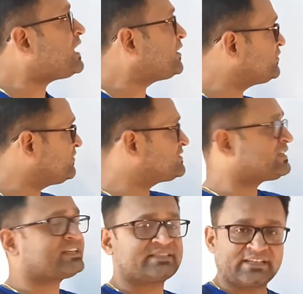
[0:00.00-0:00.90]
and the first
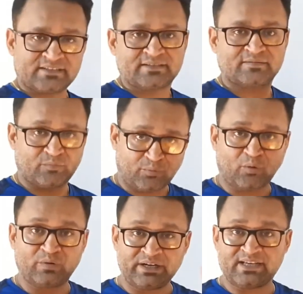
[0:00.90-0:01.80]
thing is that
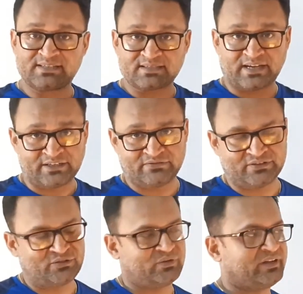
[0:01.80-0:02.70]
probability is a
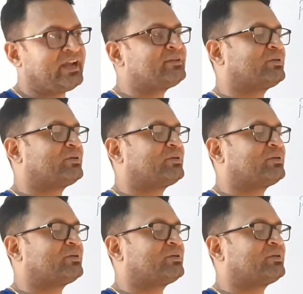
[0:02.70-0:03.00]
scientific theory, right?